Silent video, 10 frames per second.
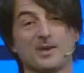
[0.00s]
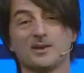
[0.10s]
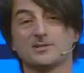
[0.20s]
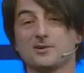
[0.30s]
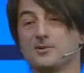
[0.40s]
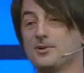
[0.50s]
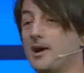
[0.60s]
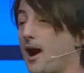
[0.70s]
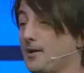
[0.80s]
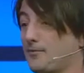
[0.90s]
So,
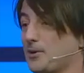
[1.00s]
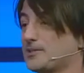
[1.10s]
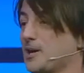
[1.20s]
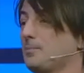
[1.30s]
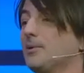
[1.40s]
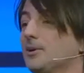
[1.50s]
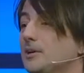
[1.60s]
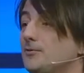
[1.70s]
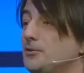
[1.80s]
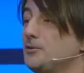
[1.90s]
for example,
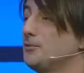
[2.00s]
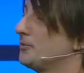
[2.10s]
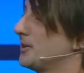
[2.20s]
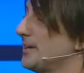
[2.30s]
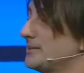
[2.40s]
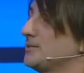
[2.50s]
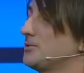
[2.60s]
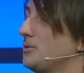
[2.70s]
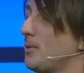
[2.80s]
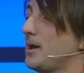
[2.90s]
if you've connected to
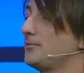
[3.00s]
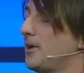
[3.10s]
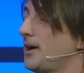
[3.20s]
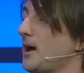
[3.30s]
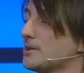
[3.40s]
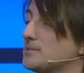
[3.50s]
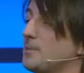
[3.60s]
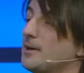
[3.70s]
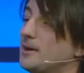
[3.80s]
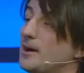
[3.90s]
a Wi-Fi
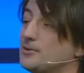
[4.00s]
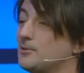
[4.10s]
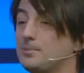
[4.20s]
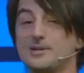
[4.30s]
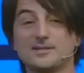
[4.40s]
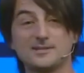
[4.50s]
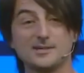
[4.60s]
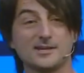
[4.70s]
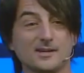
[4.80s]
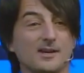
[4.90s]
hotspot on your
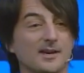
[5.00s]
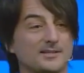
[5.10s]
PC and